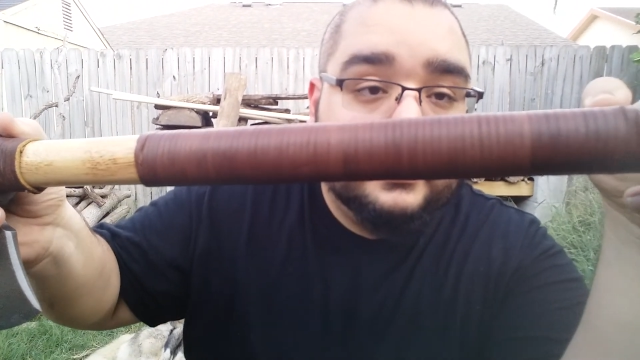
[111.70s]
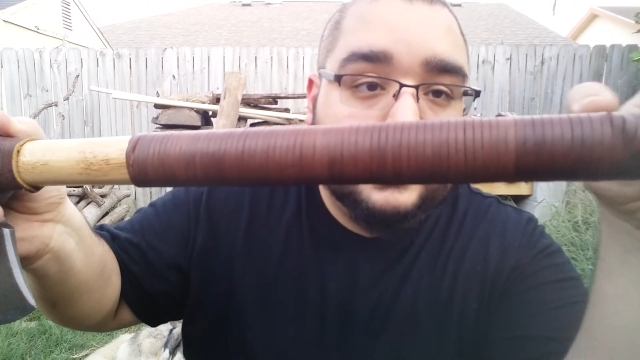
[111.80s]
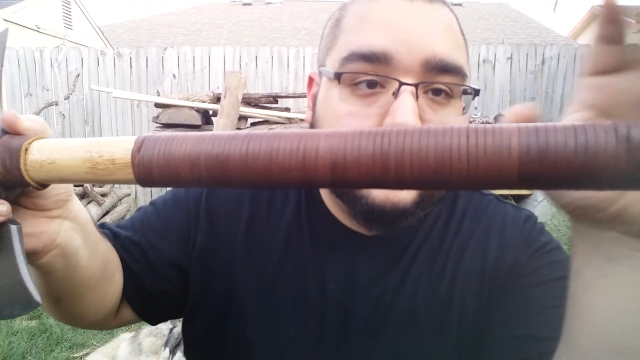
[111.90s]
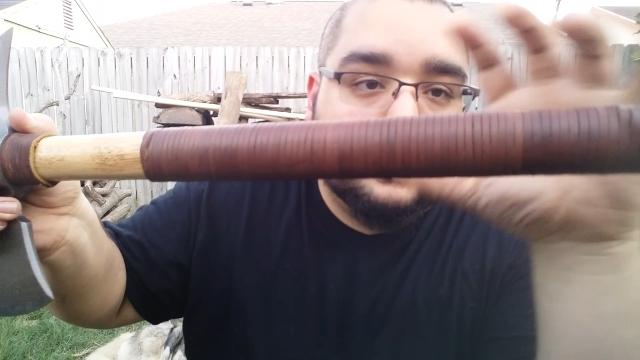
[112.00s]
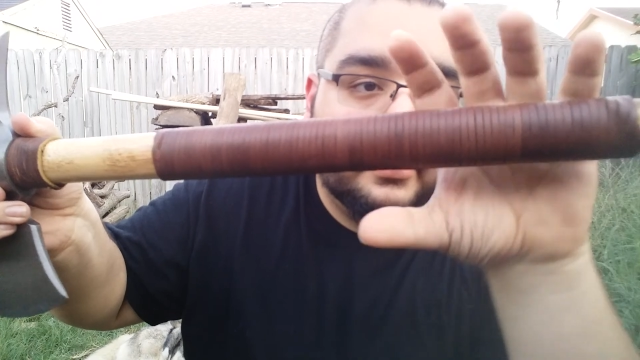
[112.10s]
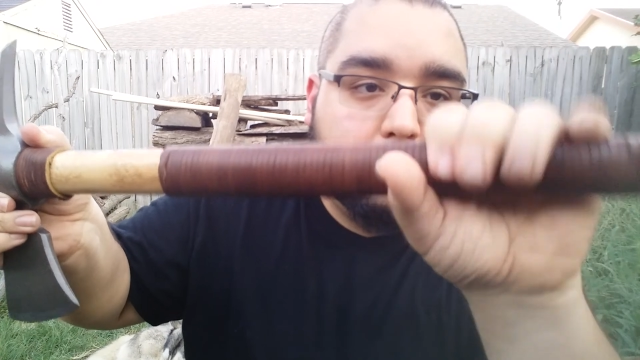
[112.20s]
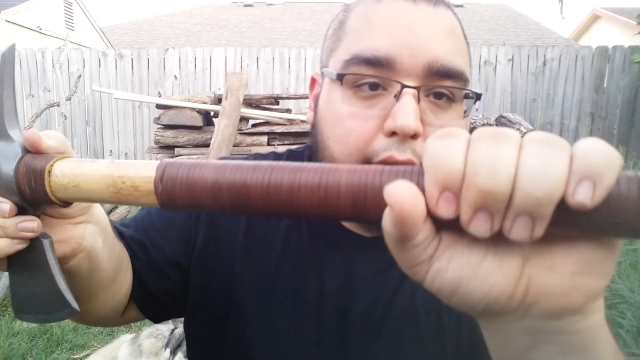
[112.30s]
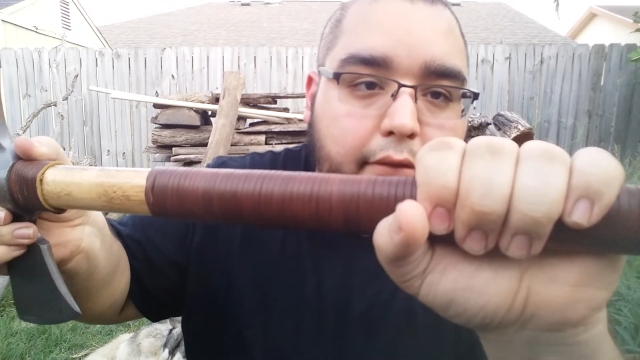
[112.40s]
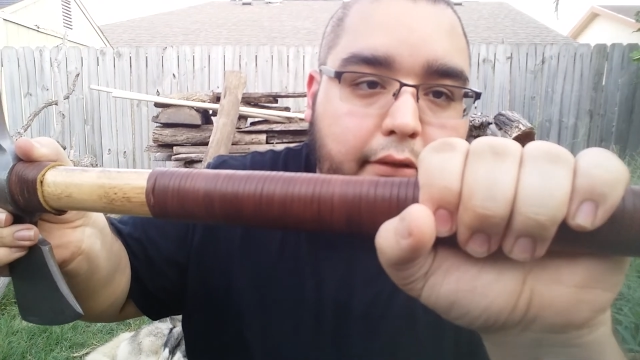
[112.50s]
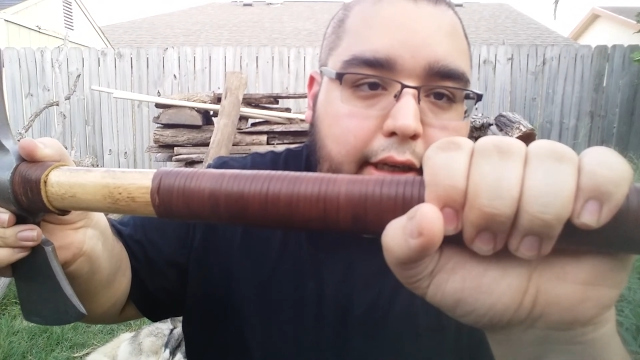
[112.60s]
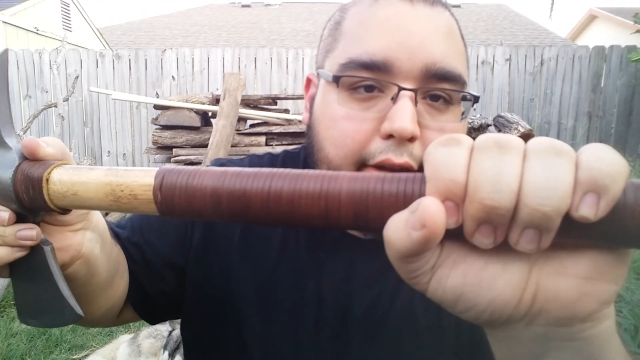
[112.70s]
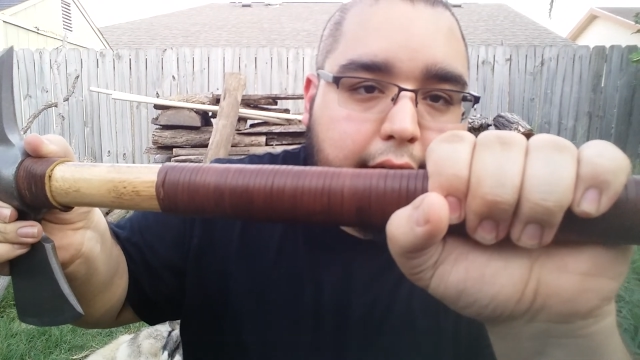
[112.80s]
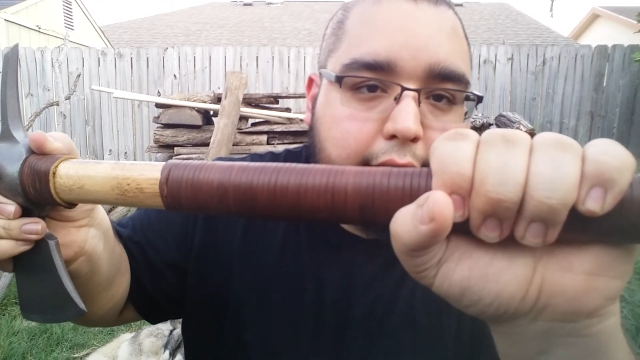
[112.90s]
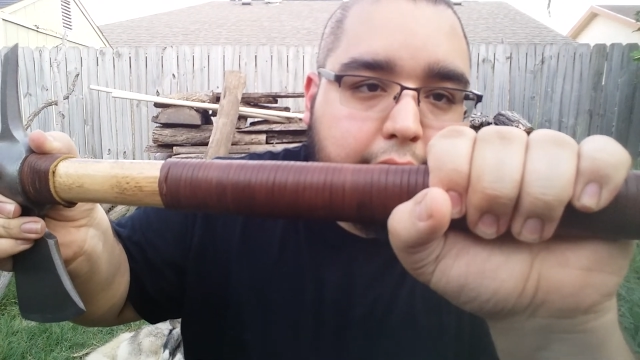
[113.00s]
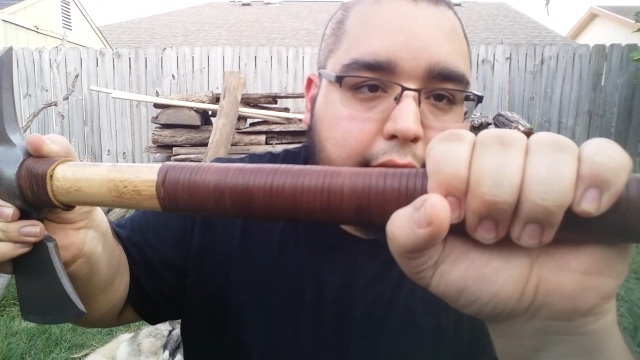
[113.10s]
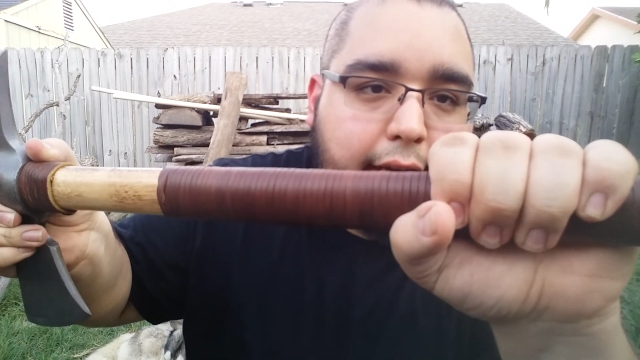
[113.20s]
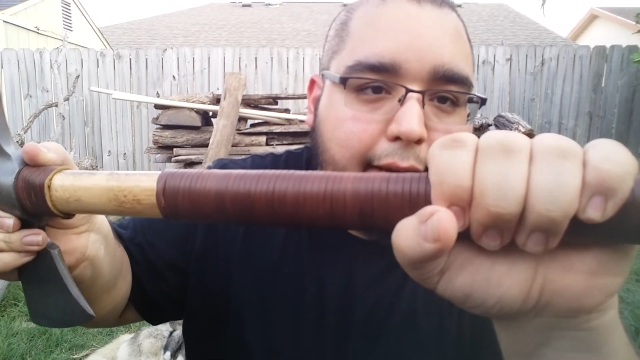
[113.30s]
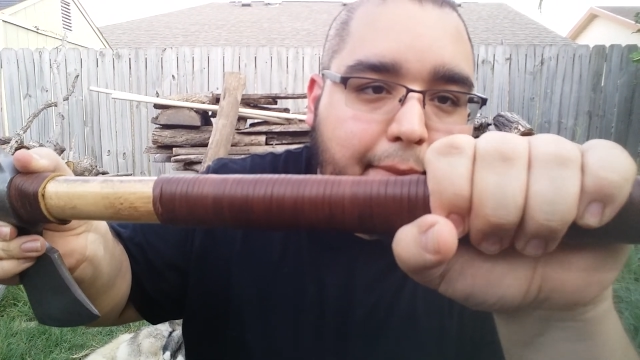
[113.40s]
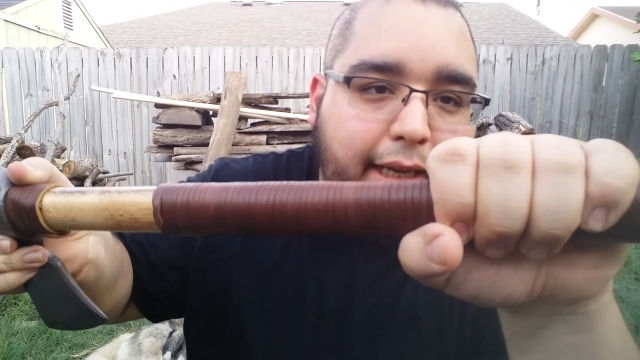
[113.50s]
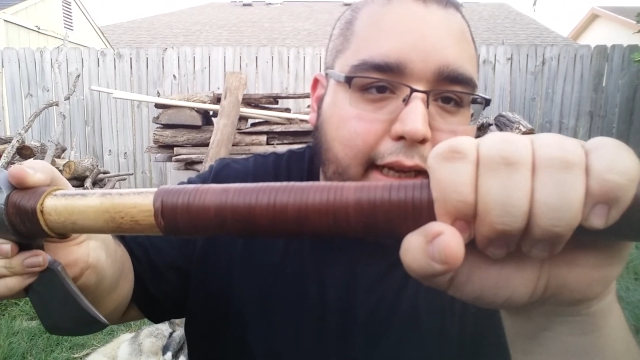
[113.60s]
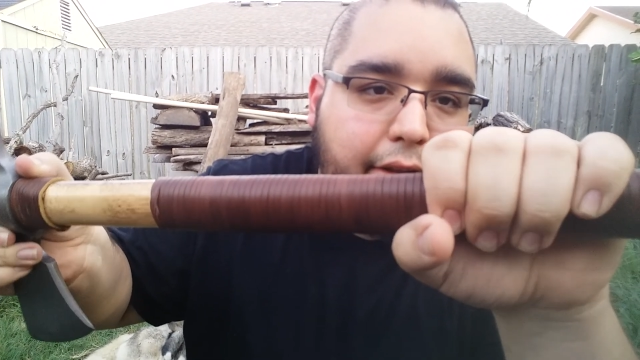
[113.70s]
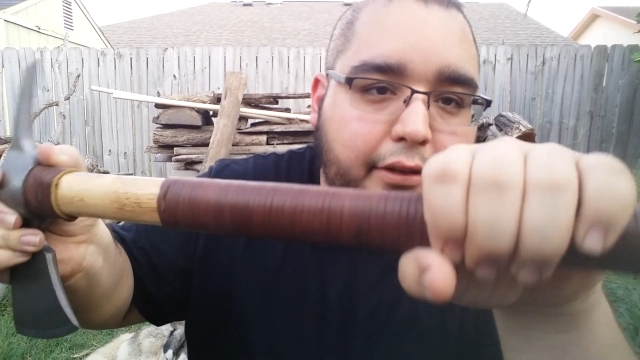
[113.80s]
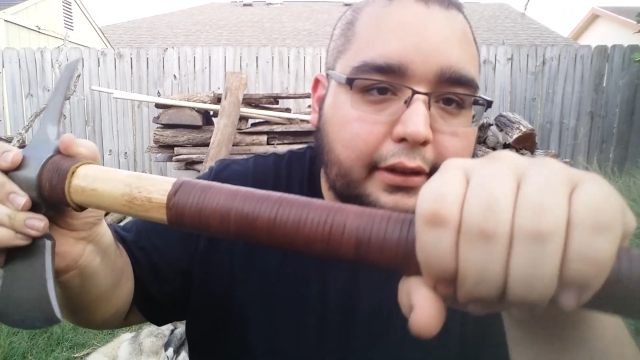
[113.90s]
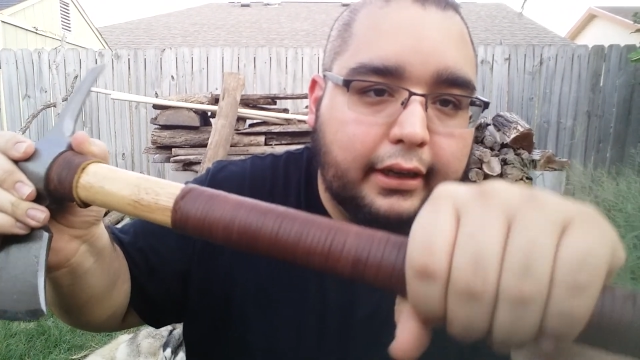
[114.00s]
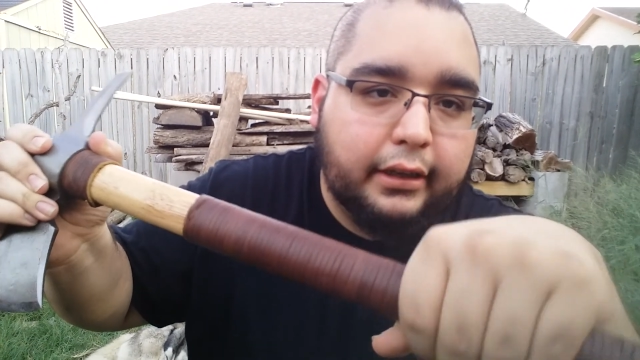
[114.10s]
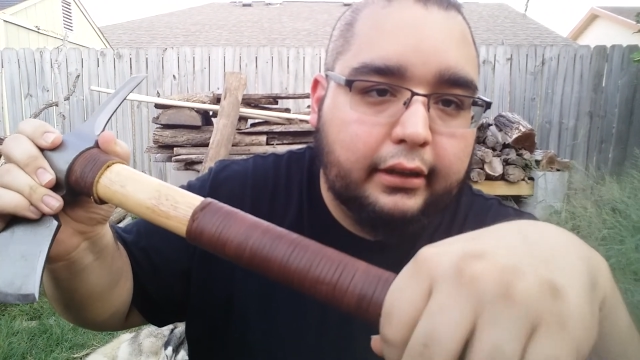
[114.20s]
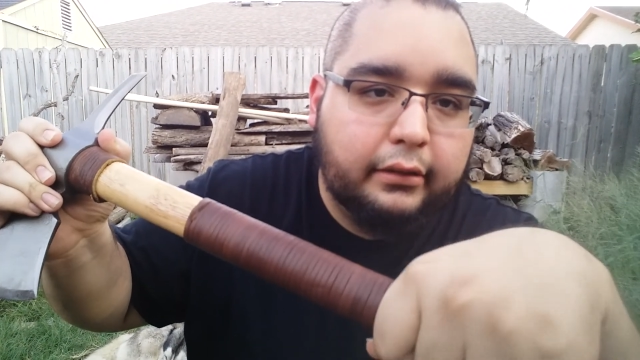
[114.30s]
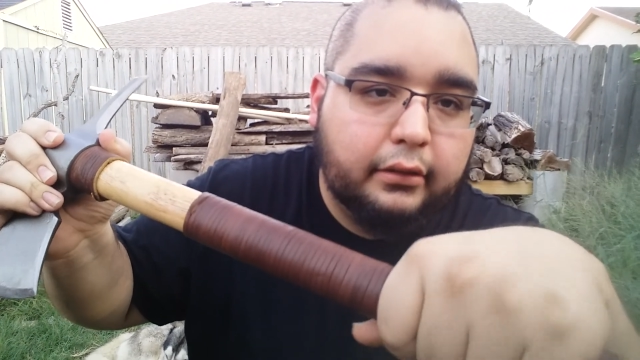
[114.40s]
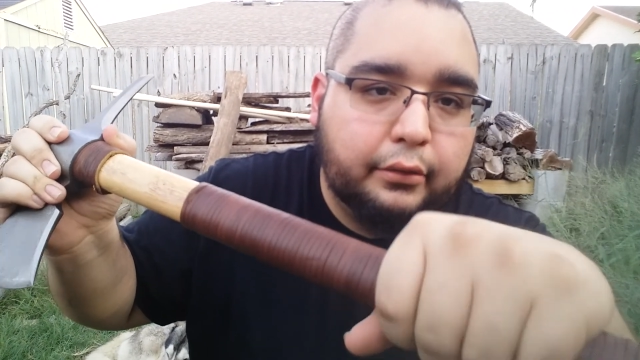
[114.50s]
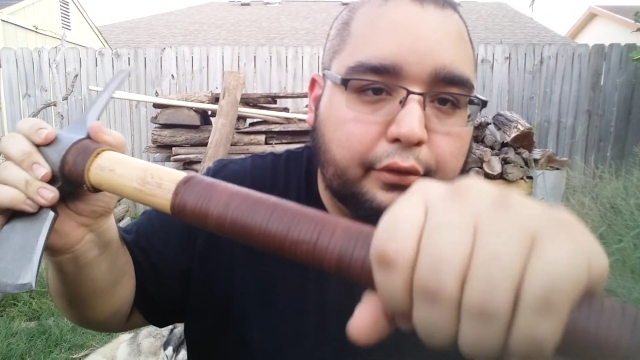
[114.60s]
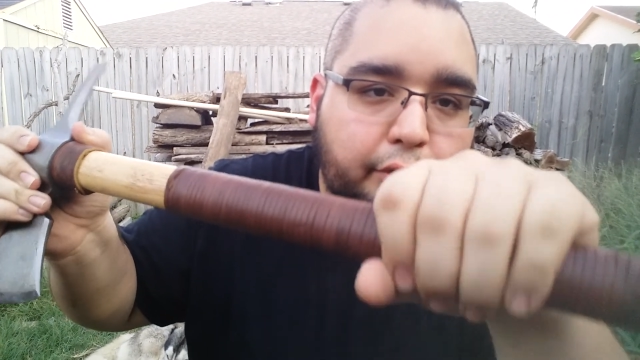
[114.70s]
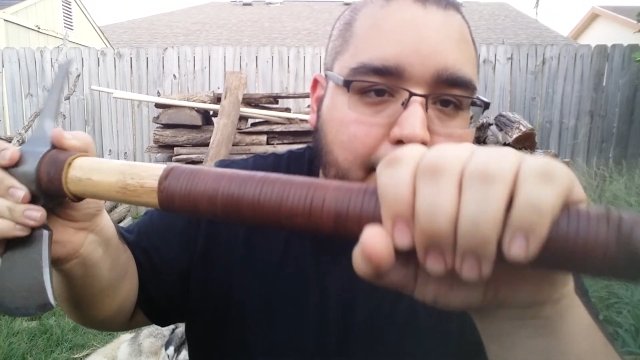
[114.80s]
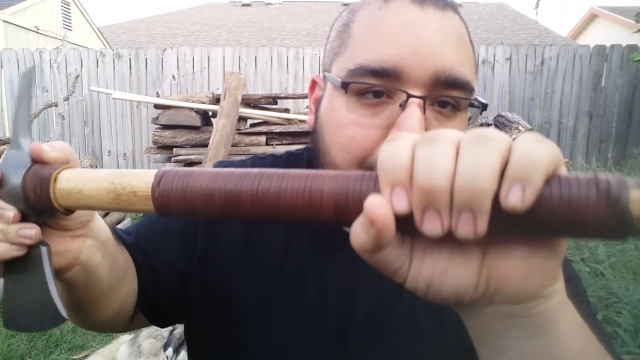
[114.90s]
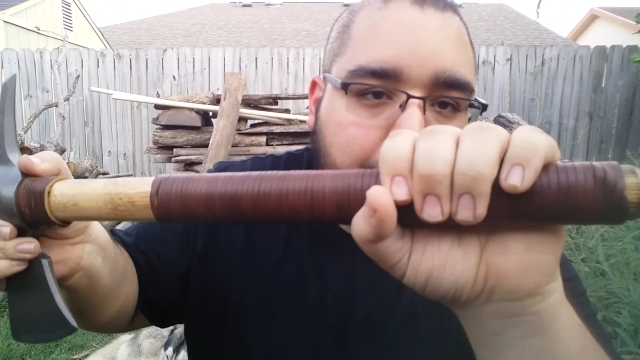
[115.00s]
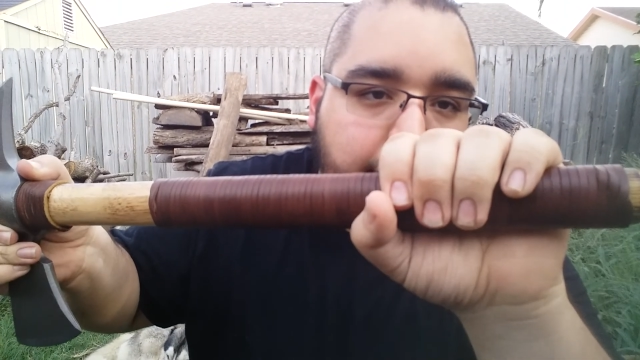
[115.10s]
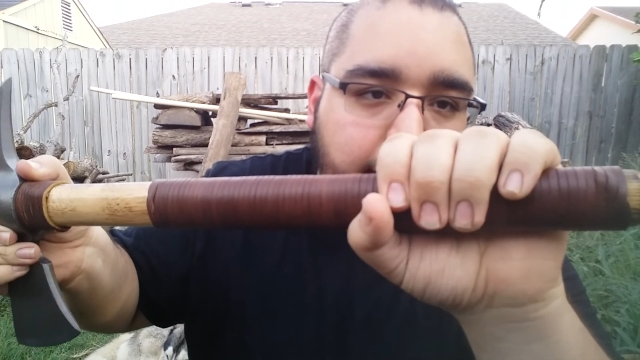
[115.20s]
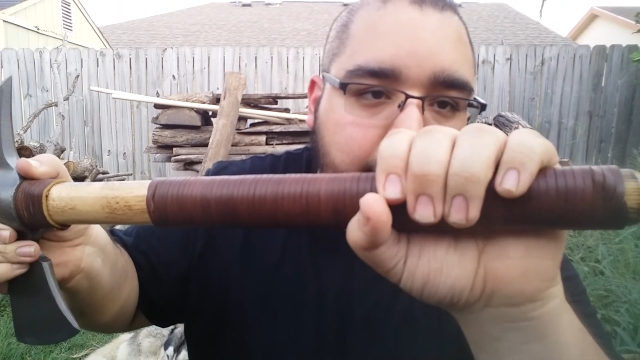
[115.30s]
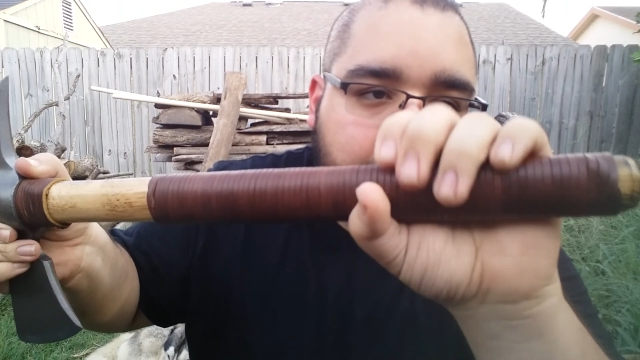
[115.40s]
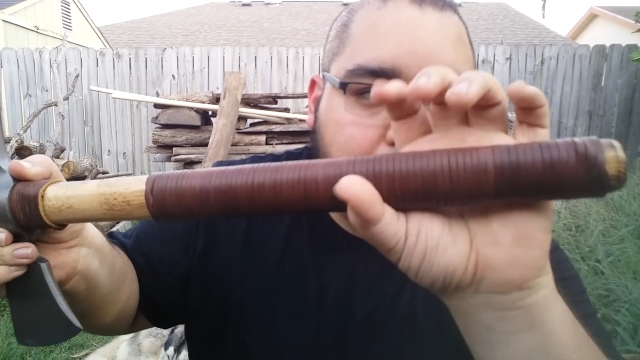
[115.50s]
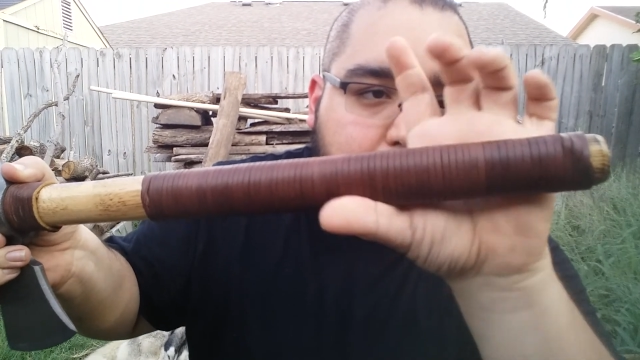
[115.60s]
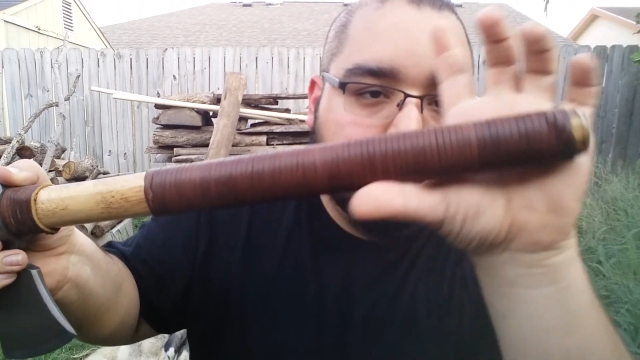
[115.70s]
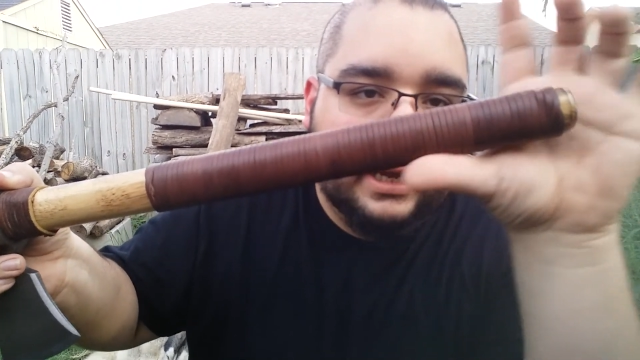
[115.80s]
Yeah, so now that I did that, my hand's not going to lose grip pretty easily.